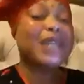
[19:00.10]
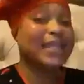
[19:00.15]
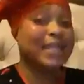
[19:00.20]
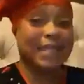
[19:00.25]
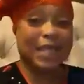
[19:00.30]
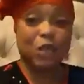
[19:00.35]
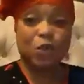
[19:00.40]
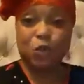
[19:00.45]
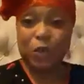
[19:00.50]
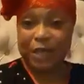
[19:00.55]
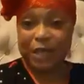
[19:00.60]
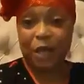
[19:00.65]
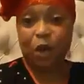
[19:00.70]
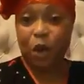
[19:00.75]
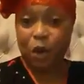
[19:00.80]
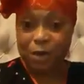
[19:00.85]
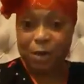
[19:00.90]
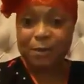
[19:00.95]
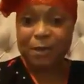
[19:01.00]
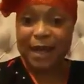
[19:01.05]
Evelyn did with
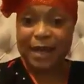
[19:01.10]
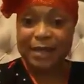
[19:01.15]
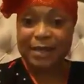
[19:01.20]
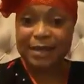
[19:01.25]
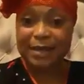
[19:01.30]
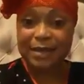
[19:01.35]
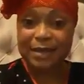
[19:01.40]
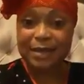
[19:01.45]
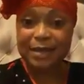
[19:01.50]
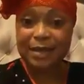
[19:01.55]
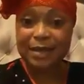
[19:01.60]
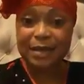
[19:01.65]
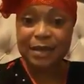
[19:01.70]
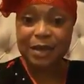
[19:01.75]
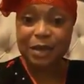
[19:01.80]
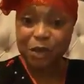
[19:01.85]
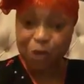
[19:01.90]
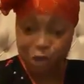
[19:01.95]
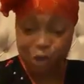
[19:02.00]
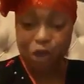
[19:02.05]
the husband.
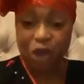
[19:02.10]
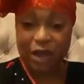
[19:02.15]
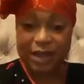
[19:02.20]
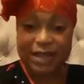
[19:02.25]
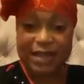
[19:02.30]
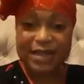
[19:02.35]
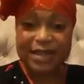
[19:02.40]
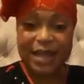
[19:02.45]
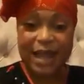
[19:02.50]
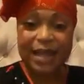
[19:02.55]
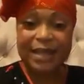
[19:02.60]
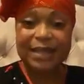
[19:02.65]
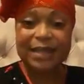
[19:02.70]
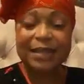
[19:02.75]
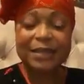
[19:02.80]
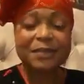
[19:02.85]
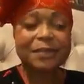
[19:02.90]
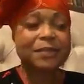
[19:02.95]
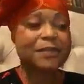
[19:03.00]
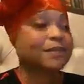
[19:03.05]
Do you
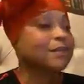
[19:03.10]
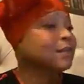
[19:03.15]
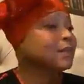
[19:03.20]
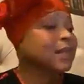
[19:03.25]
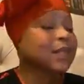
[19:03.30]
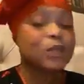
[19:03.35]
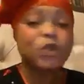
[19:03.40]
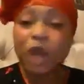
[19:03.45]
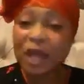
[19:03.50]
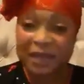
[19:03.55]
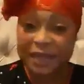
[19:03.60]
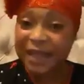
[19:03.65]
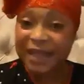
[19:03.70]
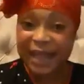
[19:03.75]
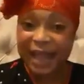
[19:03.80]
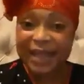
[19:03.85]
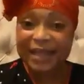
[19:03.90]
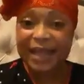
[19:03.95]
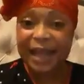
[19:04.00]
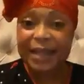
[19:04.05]
understand?
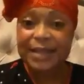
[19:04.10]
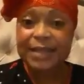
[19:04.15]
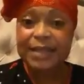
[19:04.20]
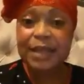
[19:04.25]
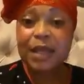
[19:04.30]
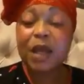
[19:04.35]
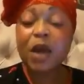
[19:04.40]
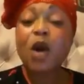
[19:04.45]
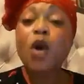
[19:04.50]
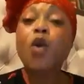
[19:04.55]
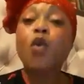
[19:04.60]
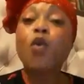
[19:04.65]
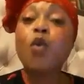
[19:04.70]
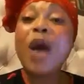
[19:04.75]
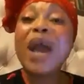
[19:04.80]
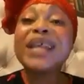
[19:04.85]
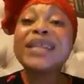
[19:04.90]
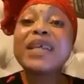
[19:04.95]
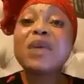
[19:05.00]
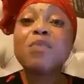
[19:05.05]
Nothing like that.
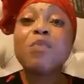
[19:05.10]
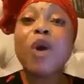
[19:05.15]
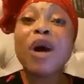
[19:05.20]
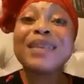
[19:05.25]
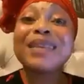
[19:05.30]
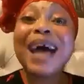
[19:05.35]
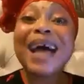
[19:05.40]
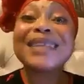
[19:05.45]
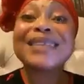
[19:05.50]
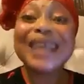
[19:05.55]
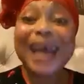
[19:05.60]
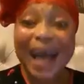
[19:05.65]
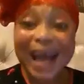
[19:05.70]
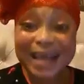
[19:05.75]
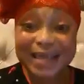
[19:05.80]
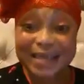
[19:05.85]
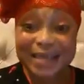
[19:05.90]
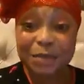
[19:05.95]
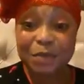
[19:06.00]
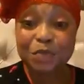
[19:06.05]
When the mother
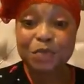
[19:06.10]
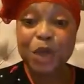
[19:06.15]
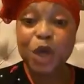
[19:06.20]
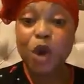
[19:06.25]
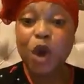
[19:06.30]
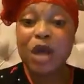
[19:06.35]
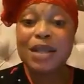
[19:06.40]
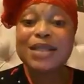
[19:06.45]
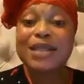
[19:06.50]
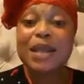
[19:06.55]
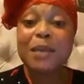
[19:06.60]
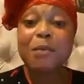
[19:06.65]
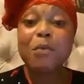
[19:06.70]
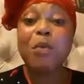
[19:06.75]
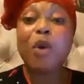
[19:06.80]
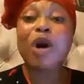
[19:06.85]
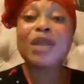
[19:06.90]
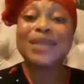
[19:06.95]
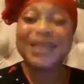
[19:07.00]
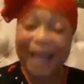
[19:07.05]
died, because the
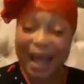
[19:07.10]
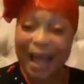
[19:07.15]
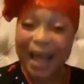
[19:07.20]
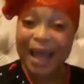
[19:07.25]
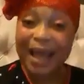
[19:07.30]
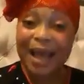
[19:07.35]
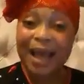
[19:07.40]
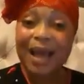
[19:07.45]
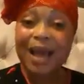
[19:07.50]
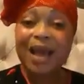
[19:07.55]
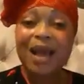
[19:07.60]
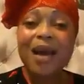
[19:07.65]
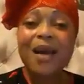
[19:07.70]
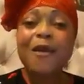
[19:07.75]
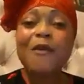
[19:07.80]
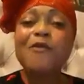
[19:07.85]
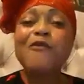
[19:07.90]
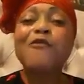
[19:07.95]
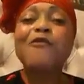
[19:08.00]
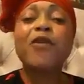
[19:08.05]
mother,
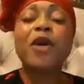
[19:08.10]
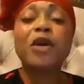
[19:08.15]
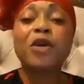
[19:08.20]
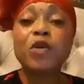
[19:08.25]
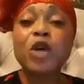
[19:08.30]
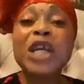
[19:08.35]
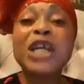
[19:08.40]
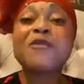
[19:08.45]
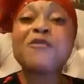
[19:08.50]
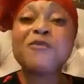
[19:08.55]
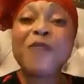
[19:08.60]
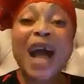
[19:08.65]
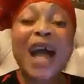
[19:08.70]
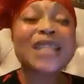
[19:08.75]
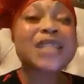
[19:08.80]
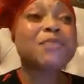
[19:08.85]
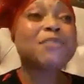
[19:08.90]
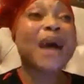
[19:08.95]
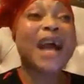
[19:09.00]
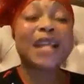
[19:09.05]
in
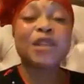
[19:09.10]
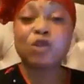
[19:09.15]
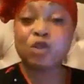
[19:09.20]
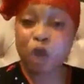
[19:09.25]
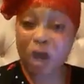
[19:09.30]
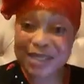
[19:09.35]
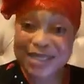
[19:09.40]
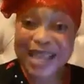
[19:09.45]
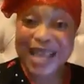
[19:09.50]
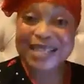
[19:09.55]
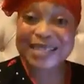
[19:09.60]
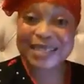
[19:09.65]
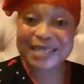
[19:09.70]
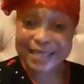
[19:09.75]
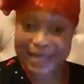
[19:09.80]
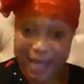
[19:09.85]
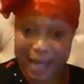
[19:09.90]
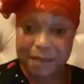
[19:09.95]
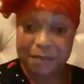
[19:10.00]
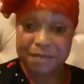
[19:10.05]
fact, my
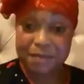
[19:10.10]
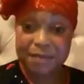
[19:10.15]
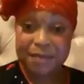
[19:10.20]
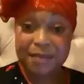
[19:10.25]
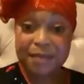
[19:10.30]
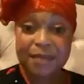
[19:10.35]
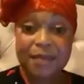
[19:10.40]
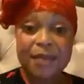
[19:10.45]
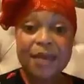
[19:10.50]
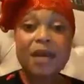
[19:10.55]
daughter's name,